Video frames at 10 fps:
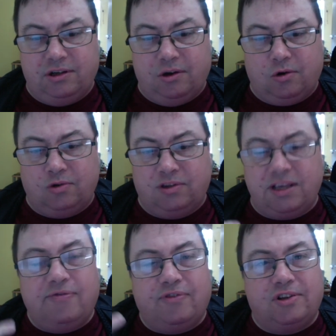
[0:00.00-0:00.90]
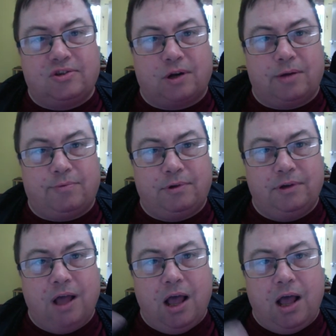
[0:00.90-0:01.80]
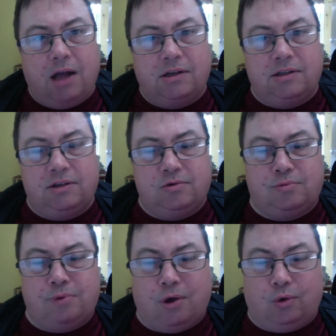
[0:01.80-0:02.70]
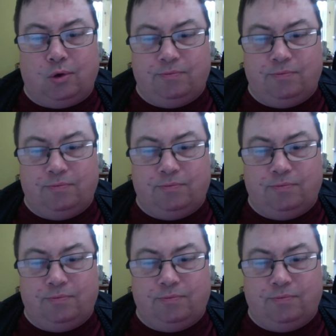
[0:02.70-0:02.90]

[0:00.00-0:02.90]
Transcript: or the first trip, under the North Pole.